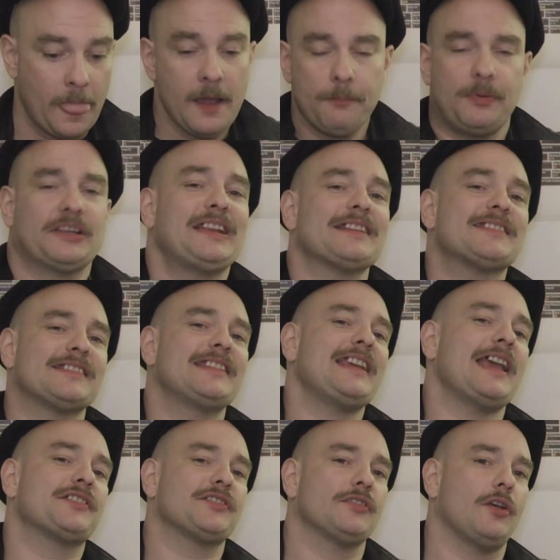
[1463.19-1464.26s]
But that's the
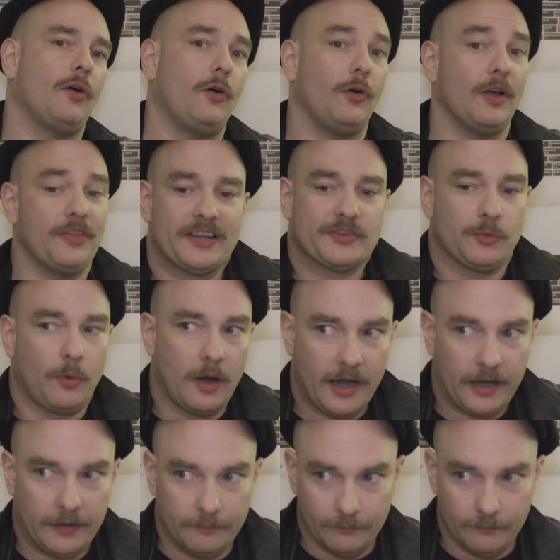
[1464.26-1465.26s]
ace in the hole, and that's why